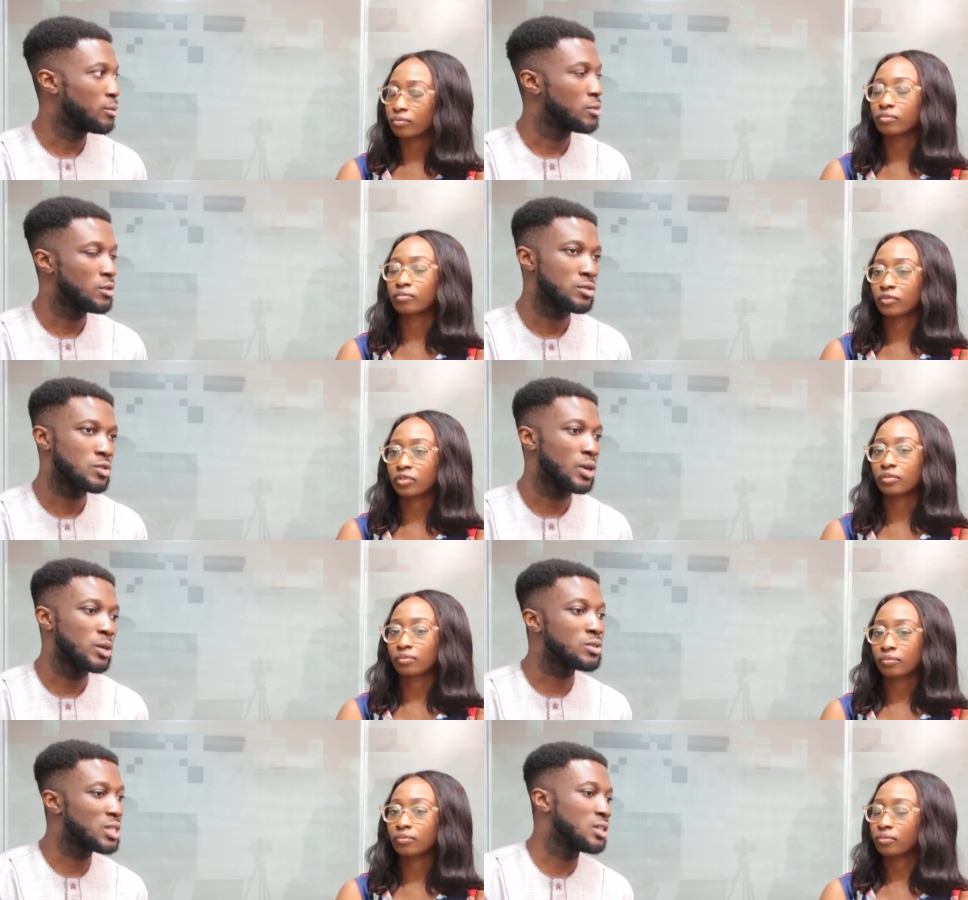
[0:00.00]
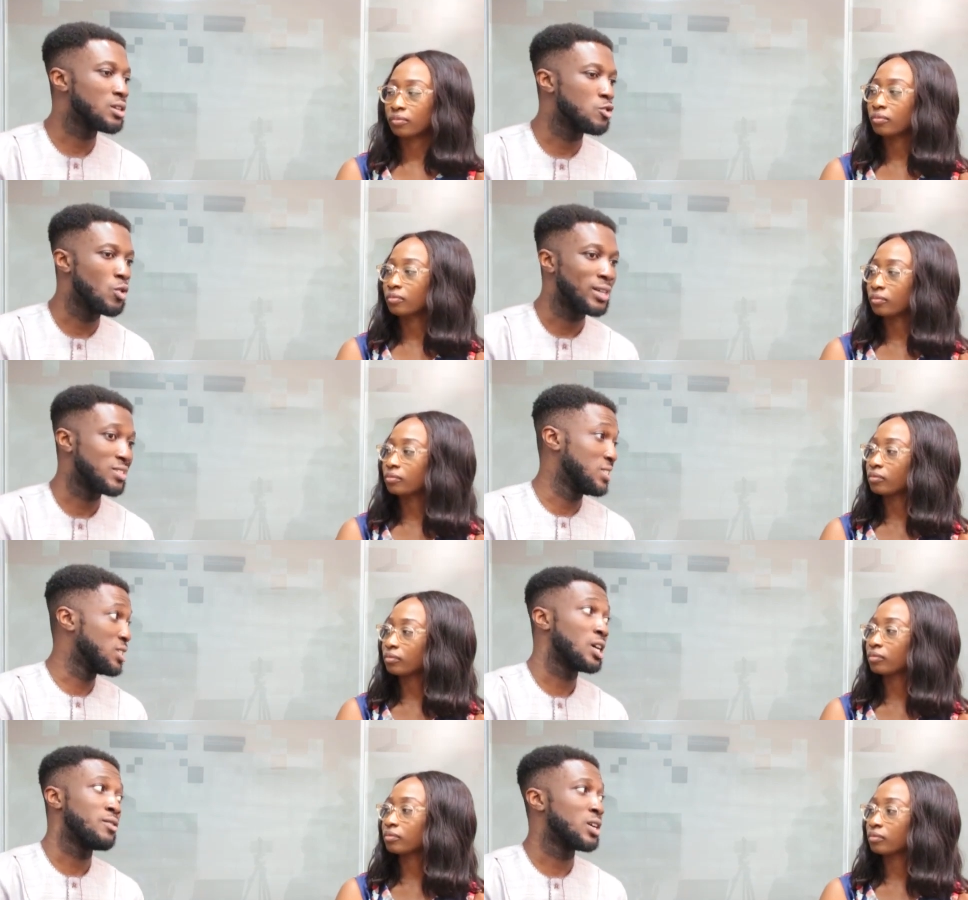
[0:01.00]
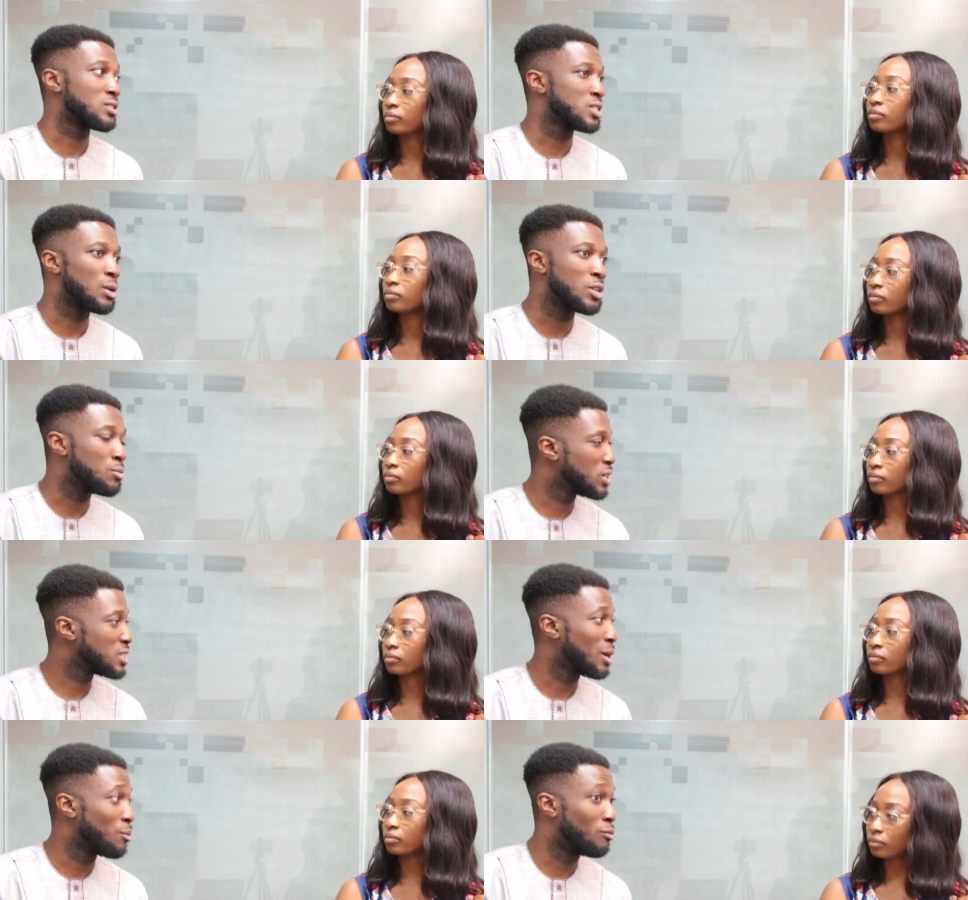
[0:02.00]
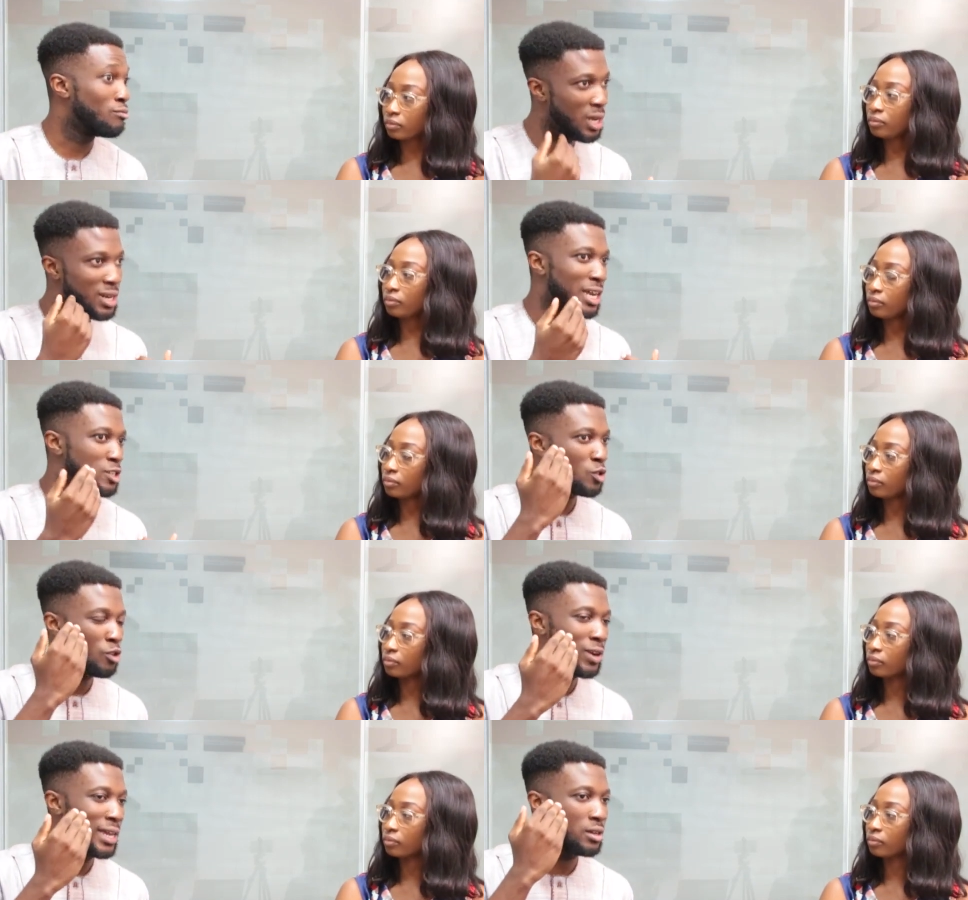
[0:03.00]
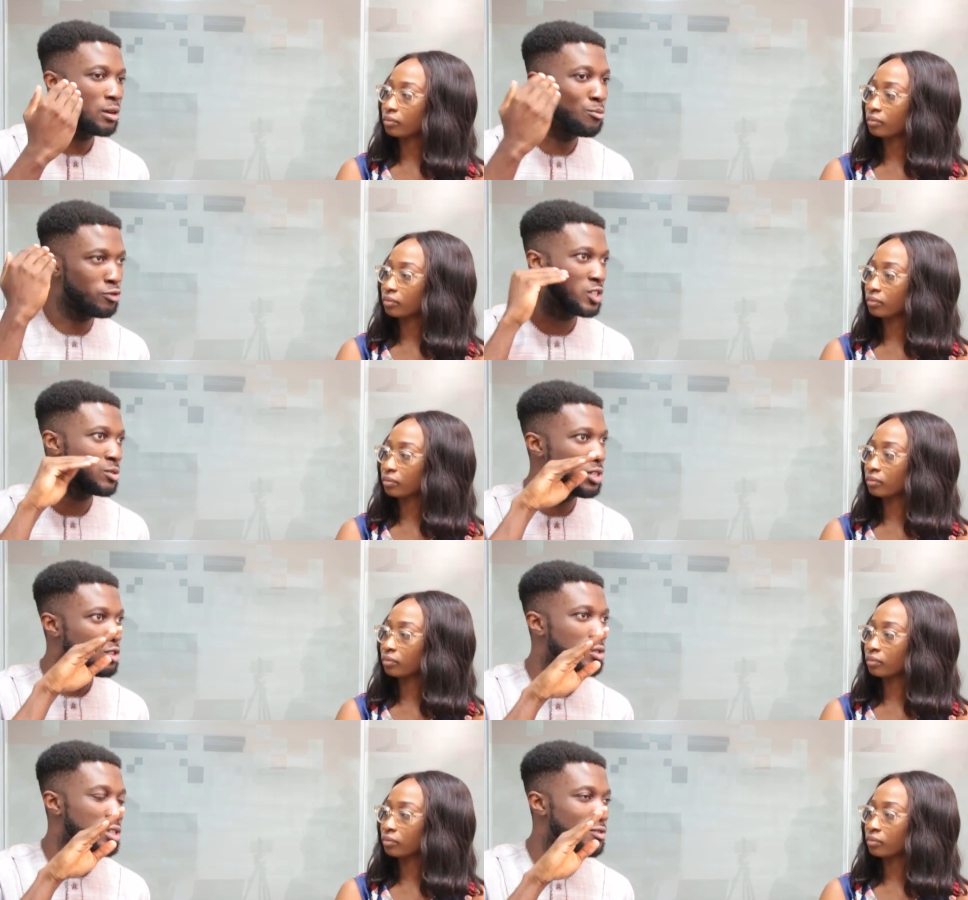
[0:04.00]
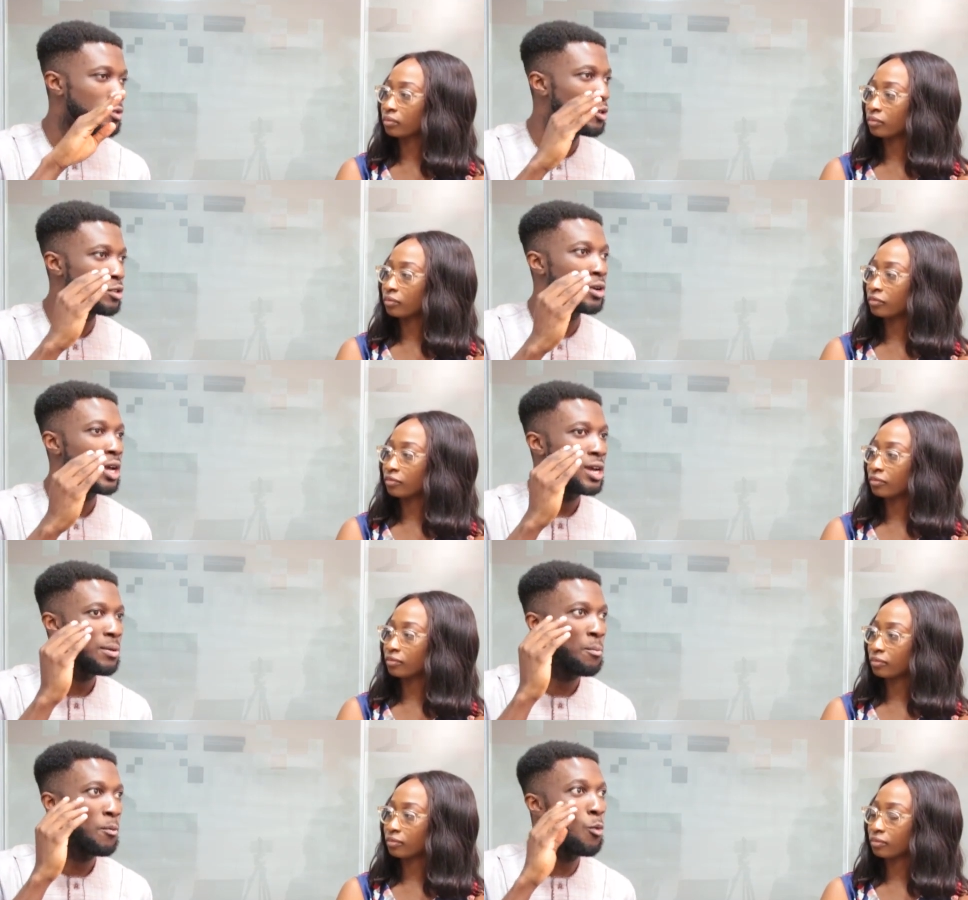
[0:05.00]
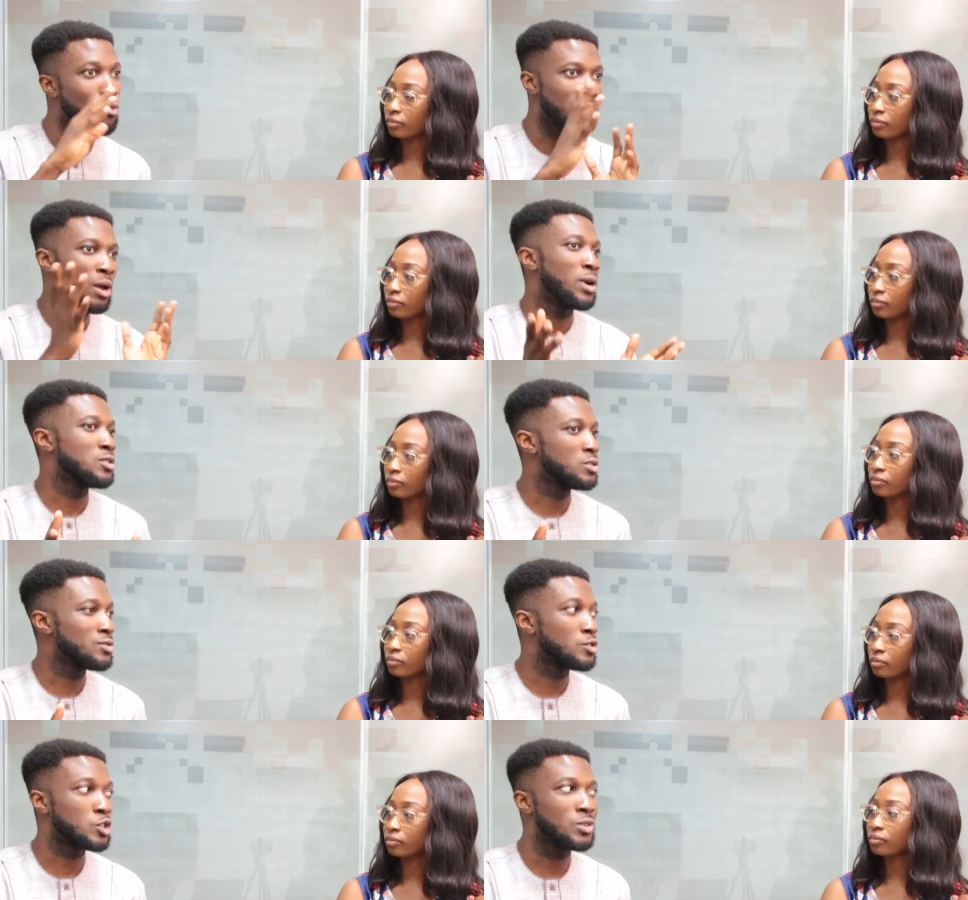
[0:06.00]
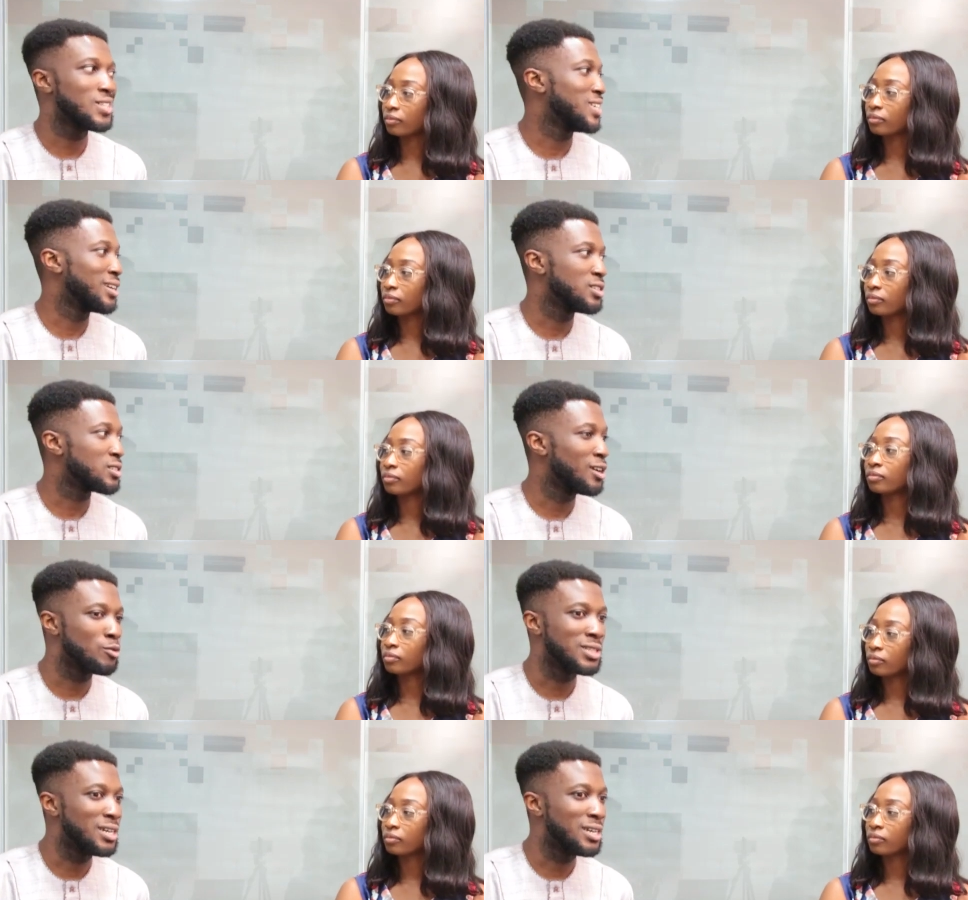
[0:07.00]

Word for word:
Speaker 1: them. So I don't think you are at a disadvantage. I mean, the person that sort of like pushed me into this field of opened my mind to this, we studied English language.